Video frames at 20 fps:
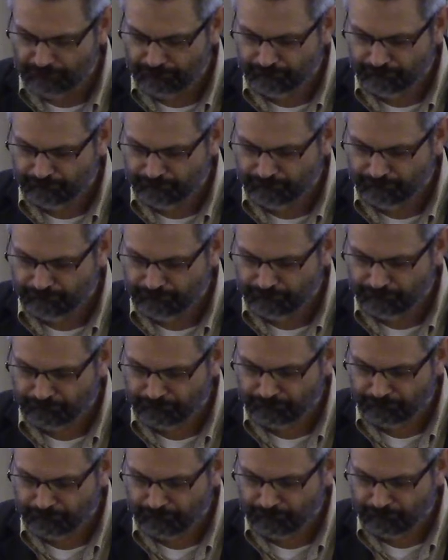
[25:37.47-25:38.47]

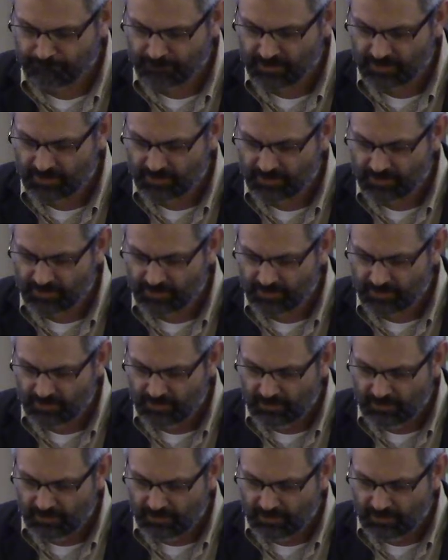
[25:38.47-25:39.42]
No one is speaking in this clip.